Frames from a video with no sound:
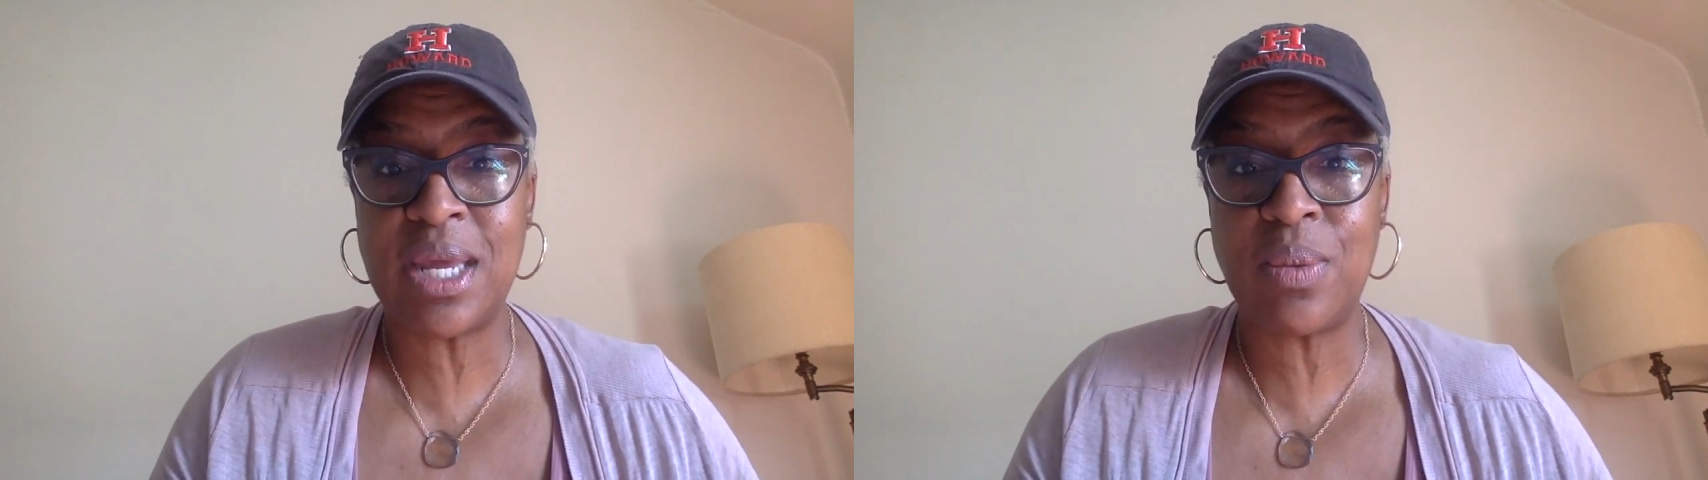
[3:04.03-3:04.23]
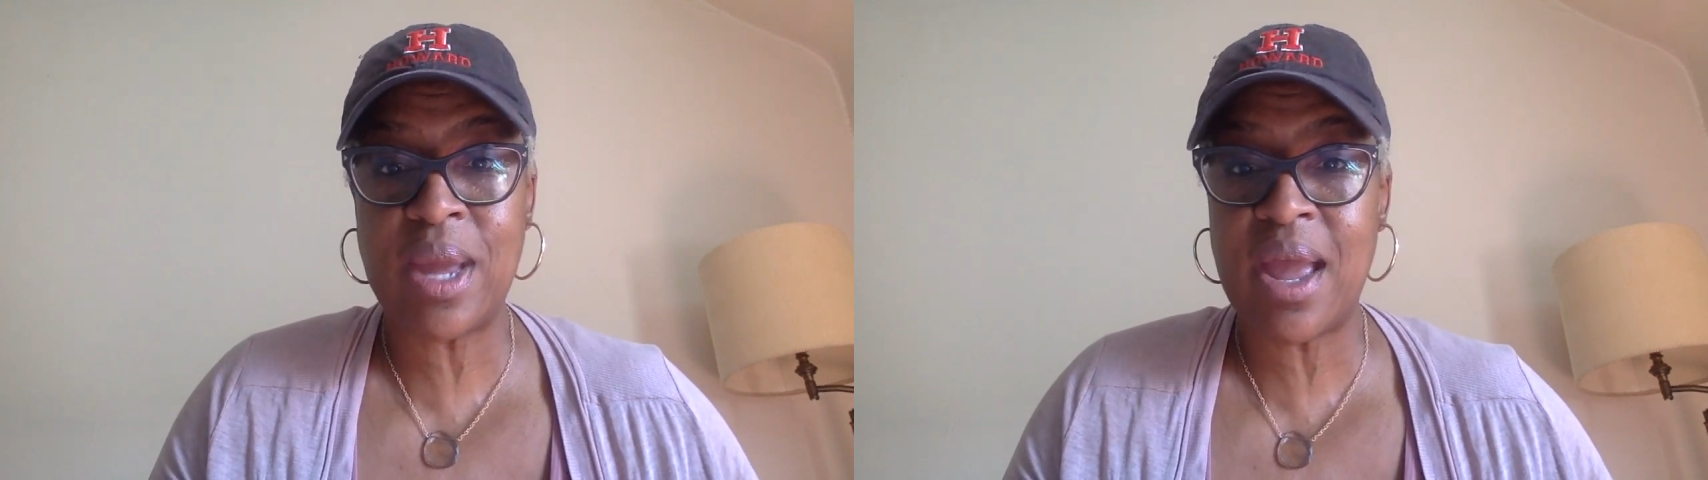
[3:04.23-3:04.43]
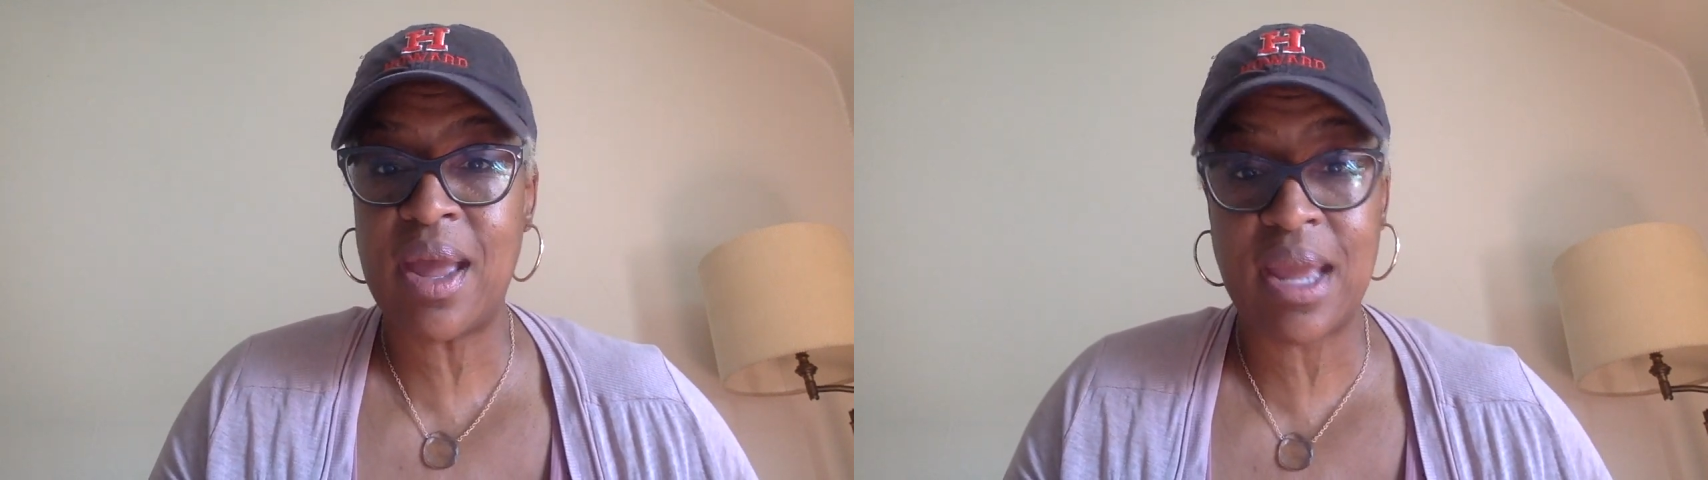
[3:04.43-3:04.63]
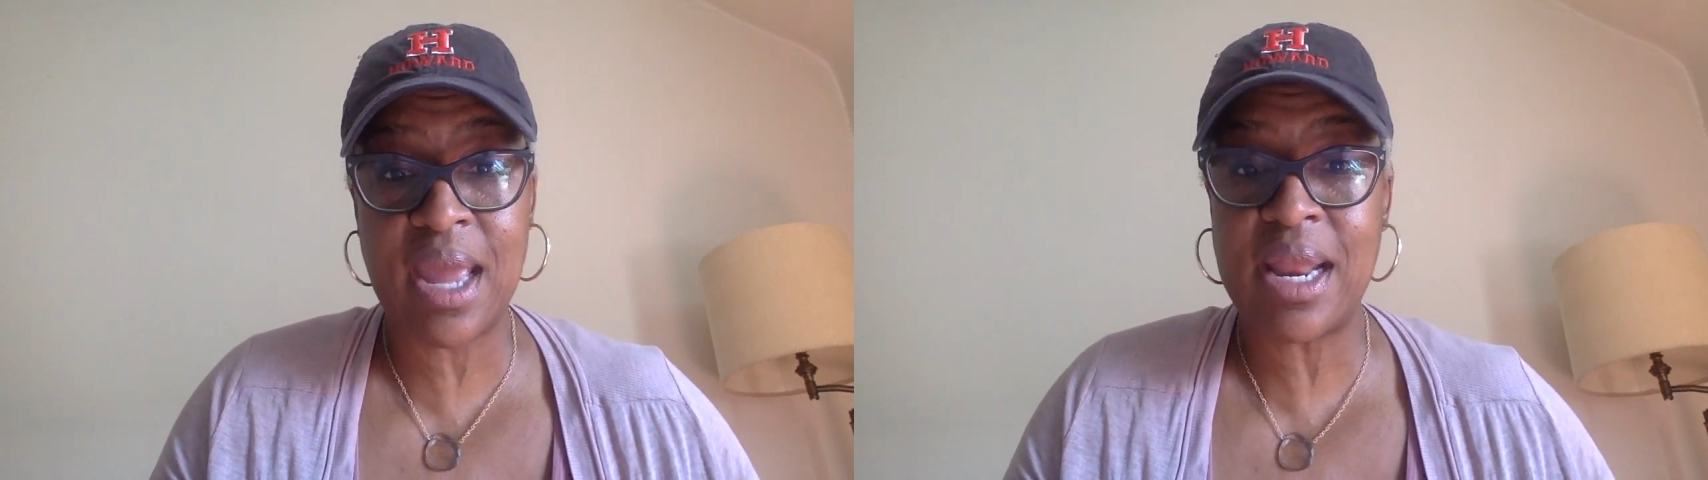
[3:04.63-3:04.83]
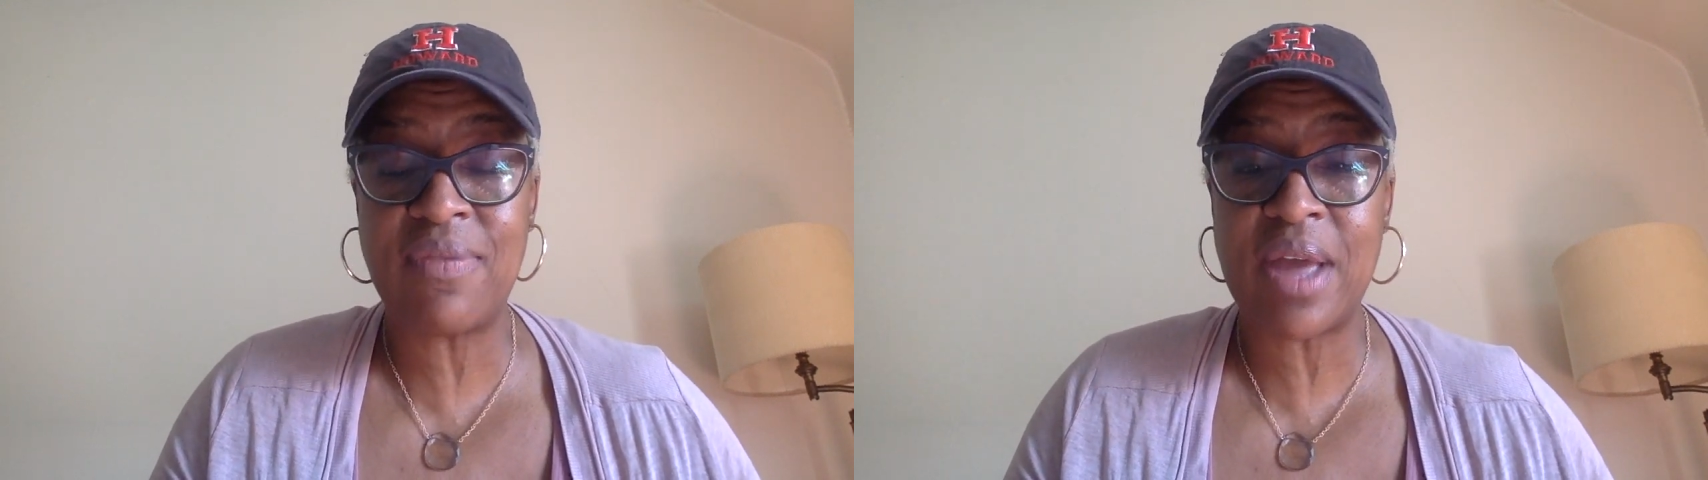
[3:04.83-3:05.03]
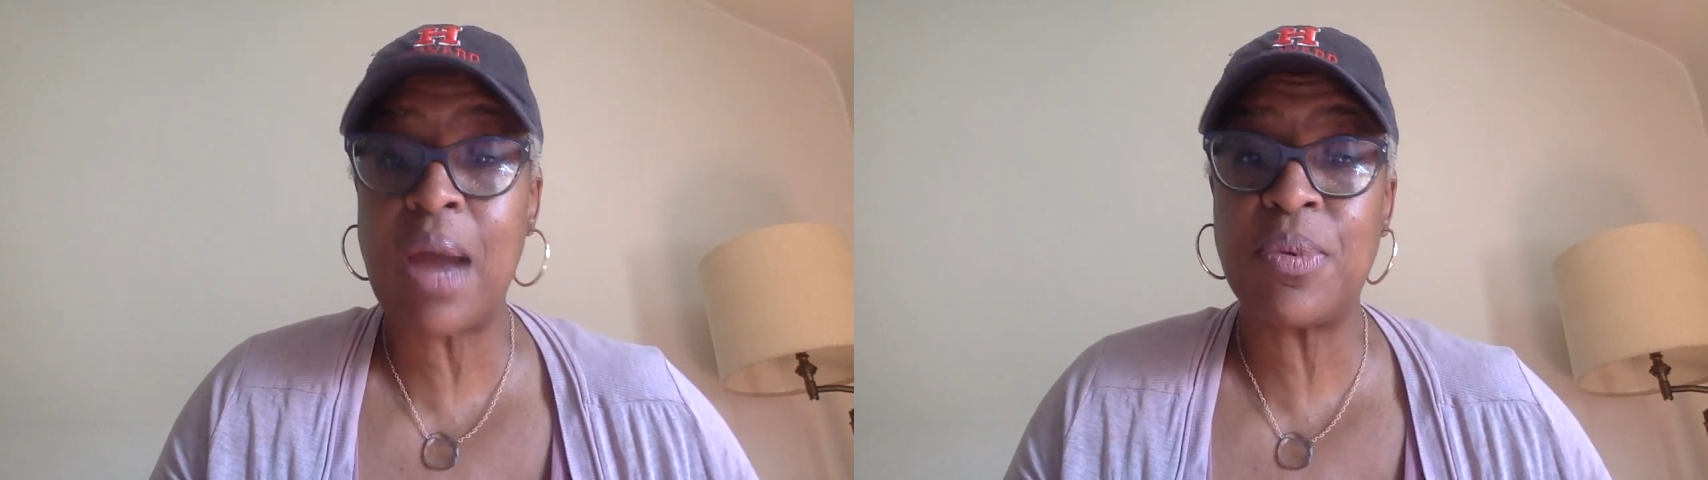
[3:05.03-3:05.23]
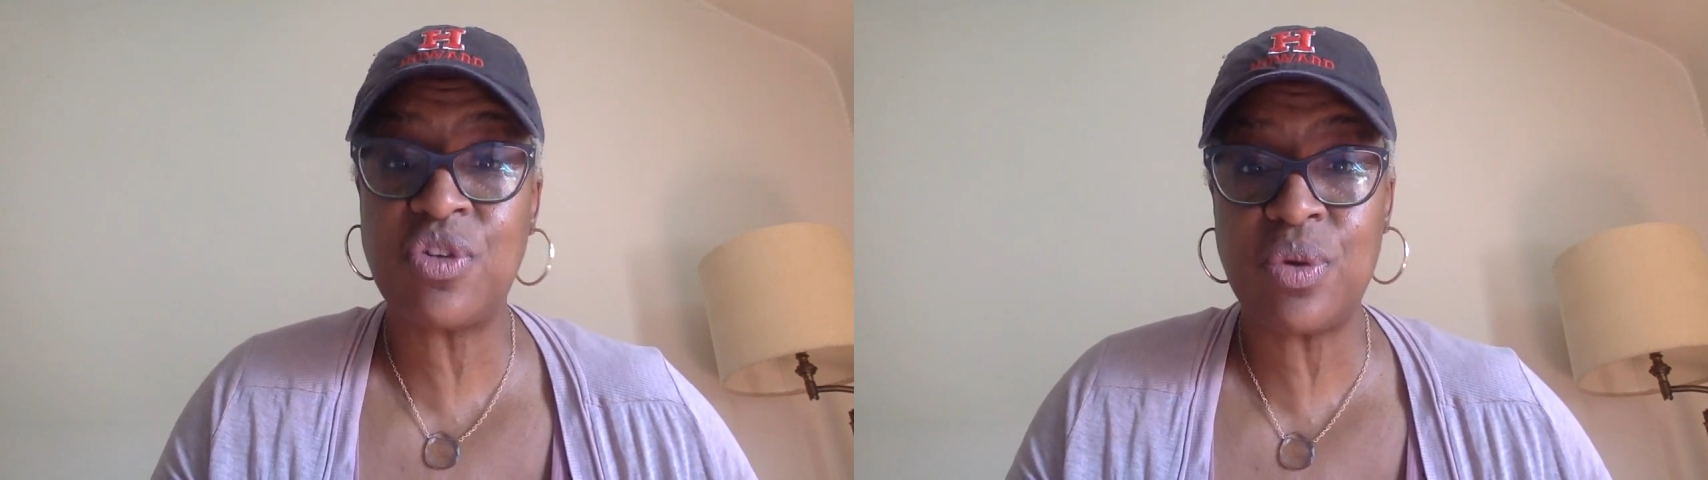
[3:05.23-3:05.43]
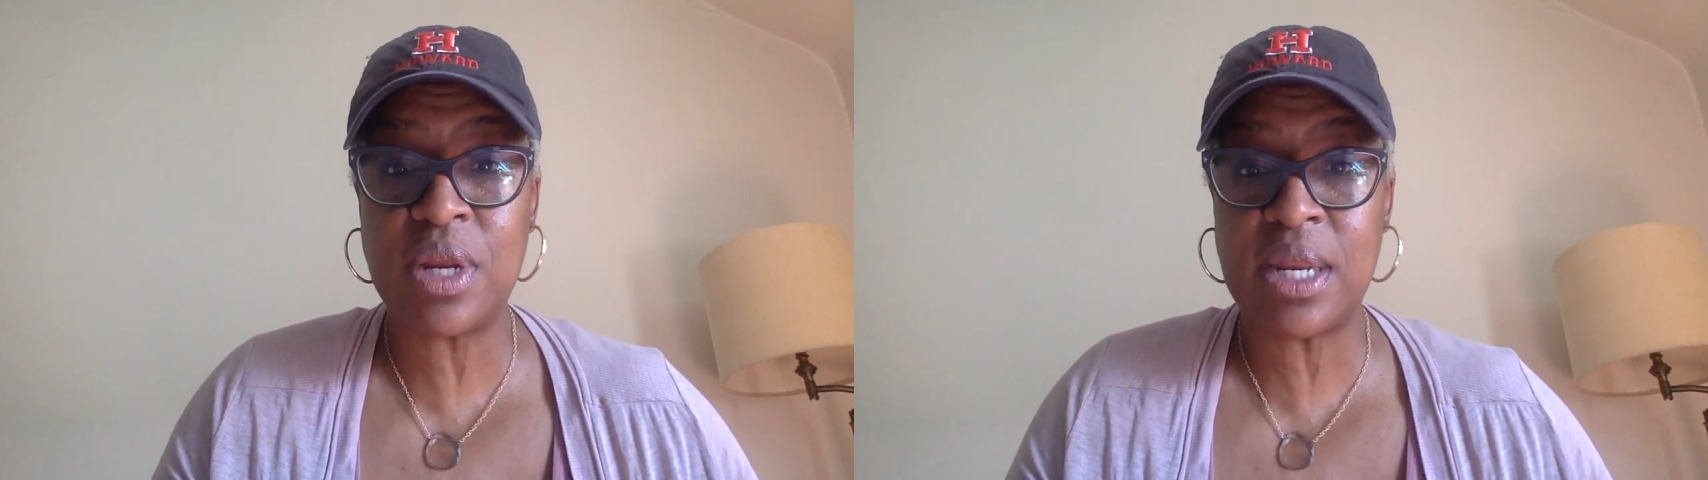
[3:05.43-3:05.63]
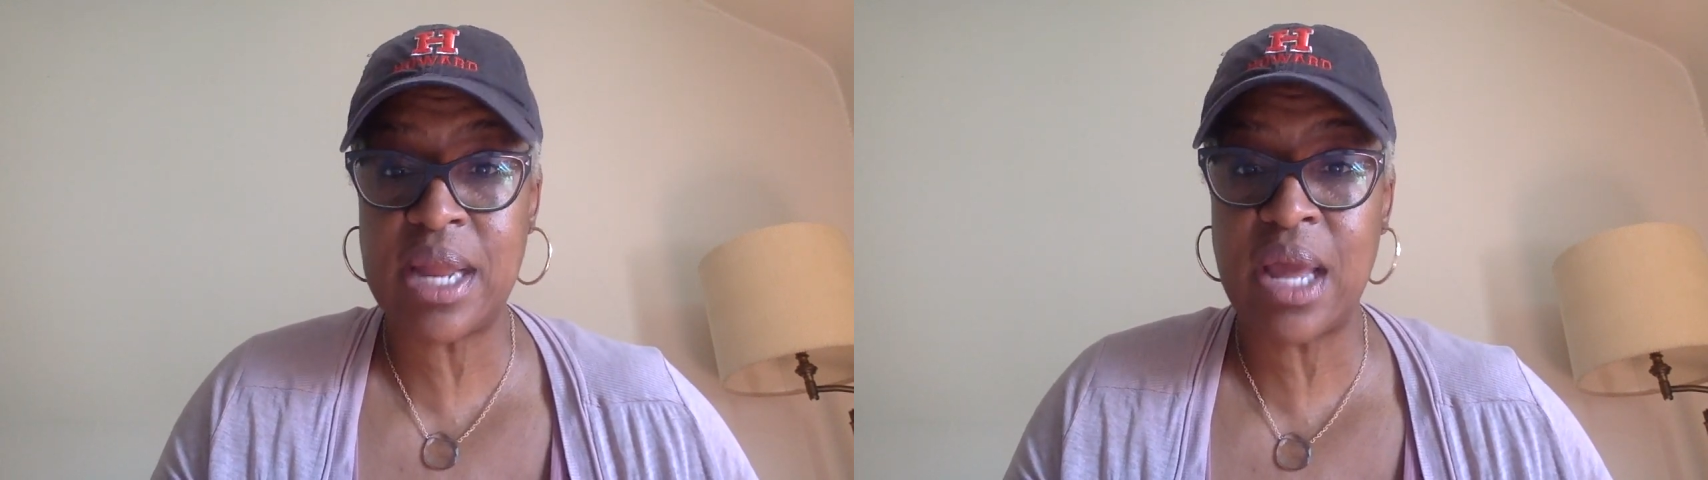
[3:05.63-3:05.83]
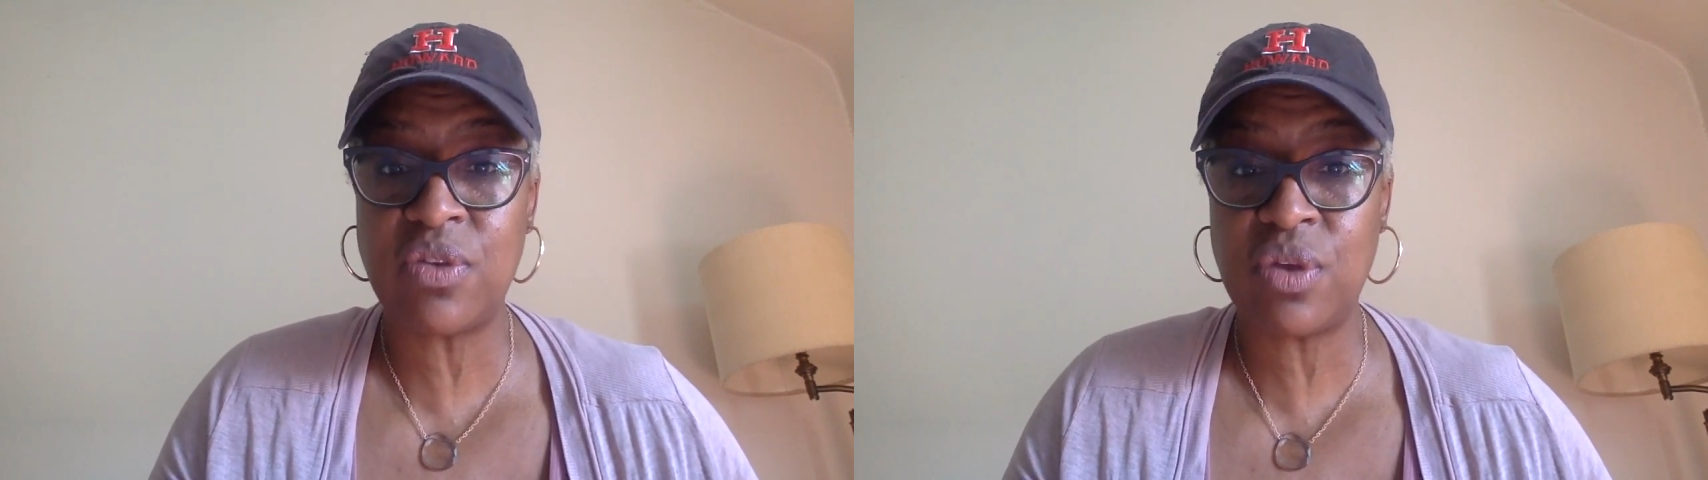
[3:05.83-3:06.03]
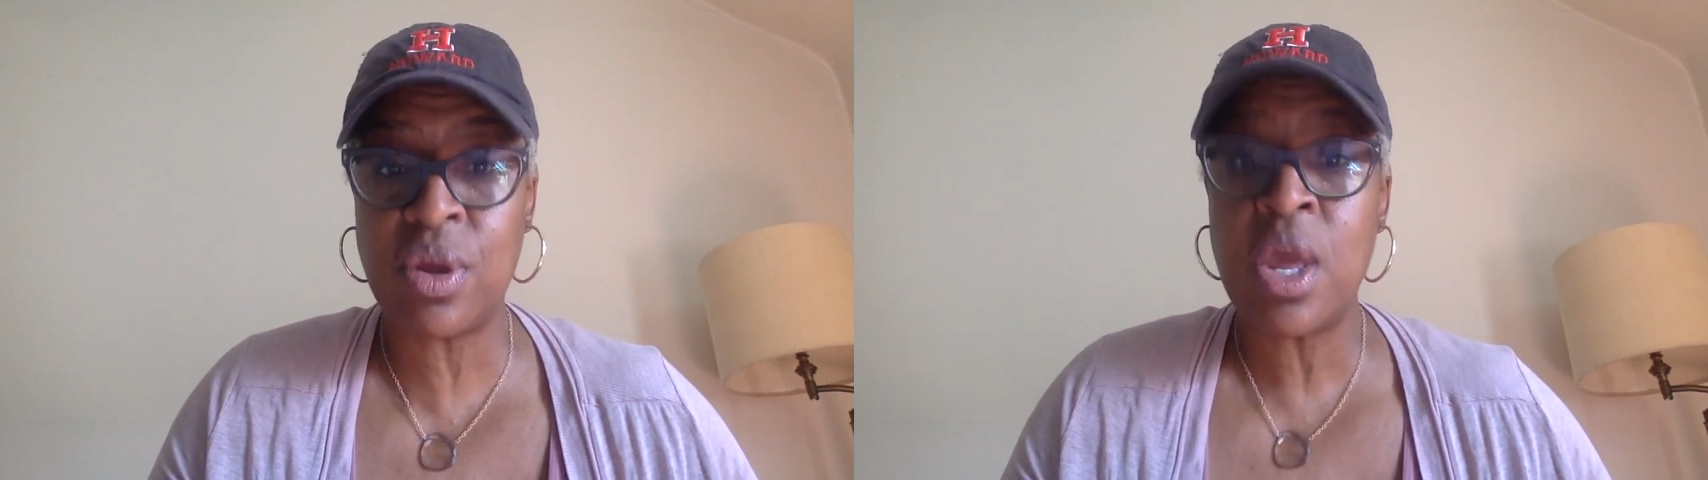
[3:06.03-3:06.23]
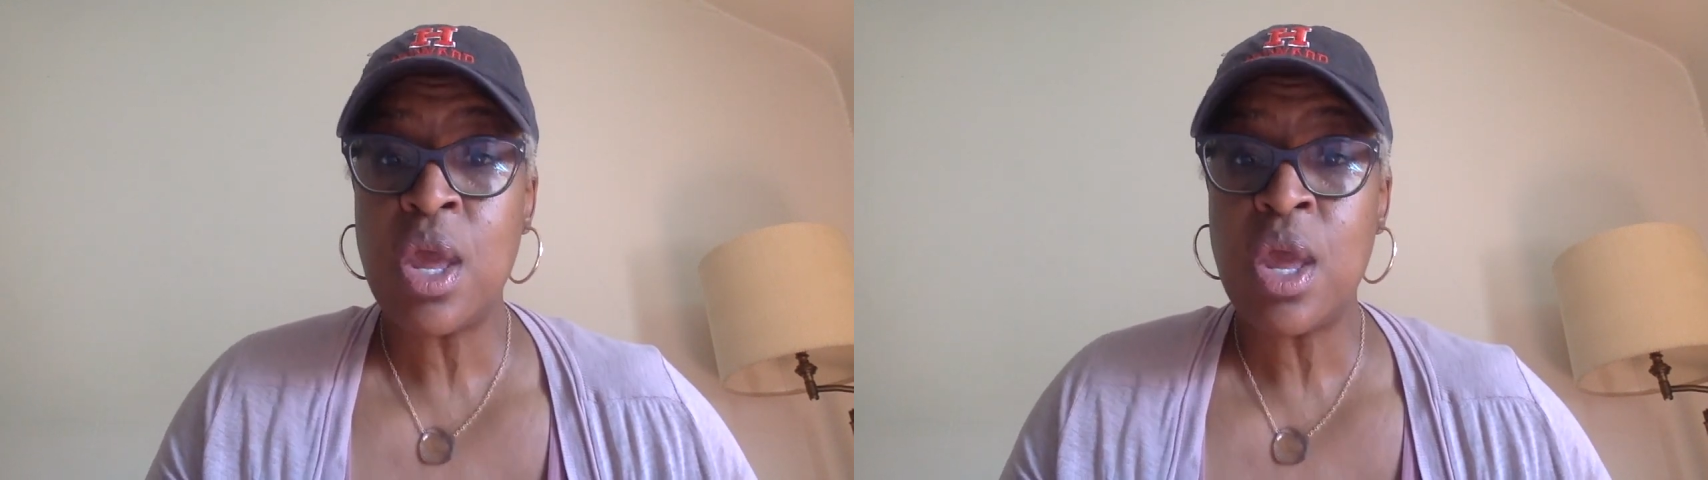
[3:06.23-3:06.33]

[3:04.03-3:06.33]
We have the opportunity now to